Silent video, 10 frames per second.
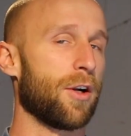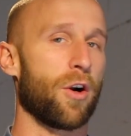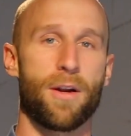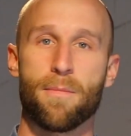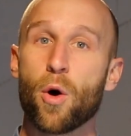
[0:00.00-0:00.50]
there
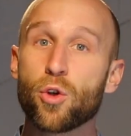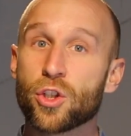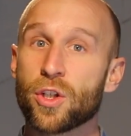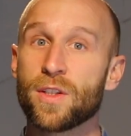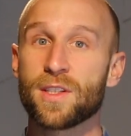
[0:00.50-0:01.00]
are
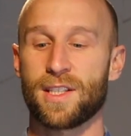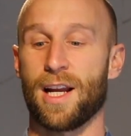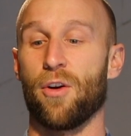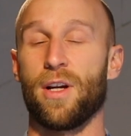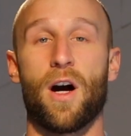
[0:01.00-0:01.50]
emotions,
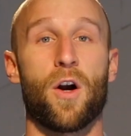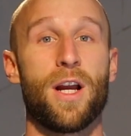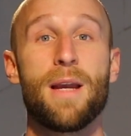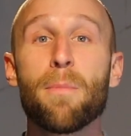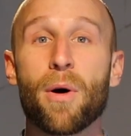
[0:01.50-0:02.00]
there
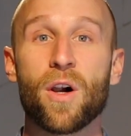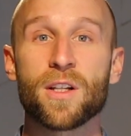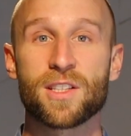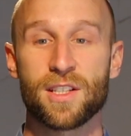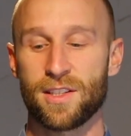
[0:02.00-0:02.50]
are
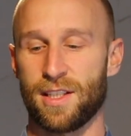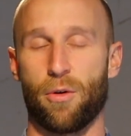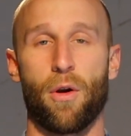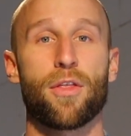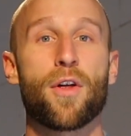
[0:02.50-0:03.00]
impulses,
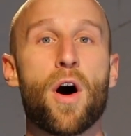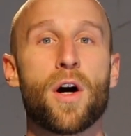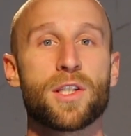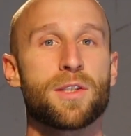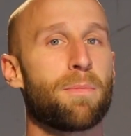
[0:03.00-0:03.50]
there are
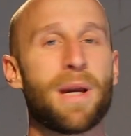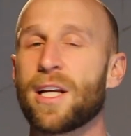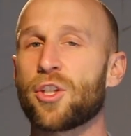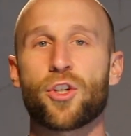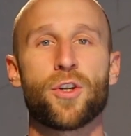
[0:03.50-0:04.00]
thoughts,
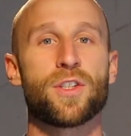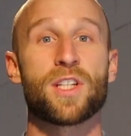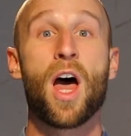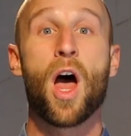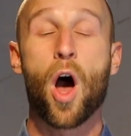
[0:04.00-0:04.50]

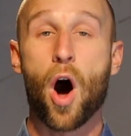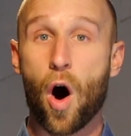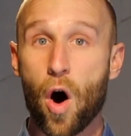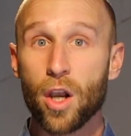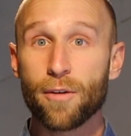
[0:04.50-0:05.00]
pictures,
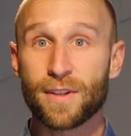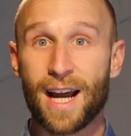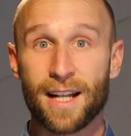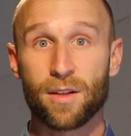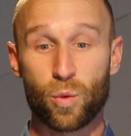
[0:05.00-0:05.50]
all of
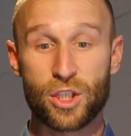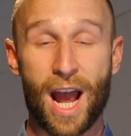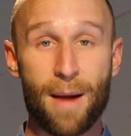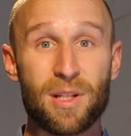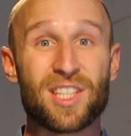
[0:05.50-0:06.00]
that which
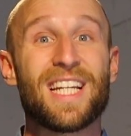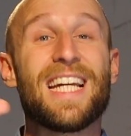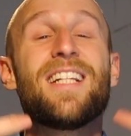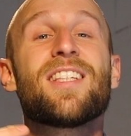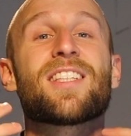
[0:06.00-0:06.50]
happens
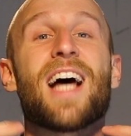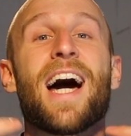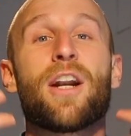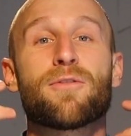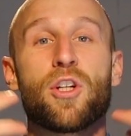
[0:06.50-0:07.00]

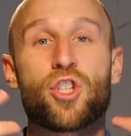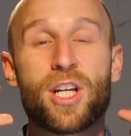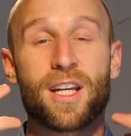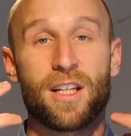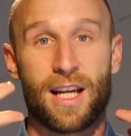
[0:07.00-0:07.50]
inside of the
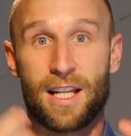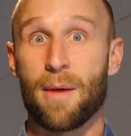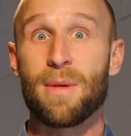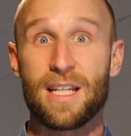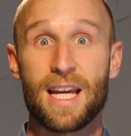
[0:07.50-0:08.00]
chicken. And
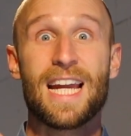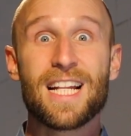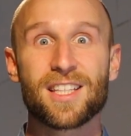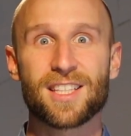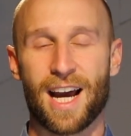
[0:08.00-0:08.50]
I mean
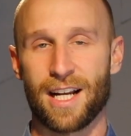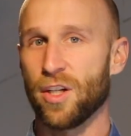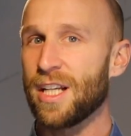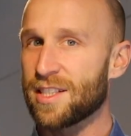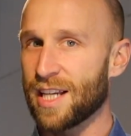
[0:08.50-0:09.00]
inside,
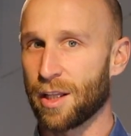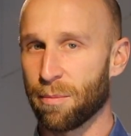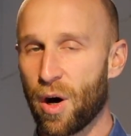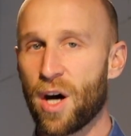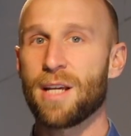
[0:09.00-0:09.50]
not inside the
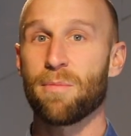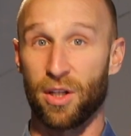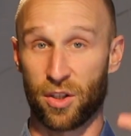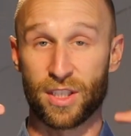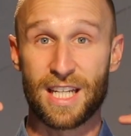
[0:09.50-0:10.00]
body,
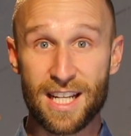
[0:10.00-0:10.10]
but on the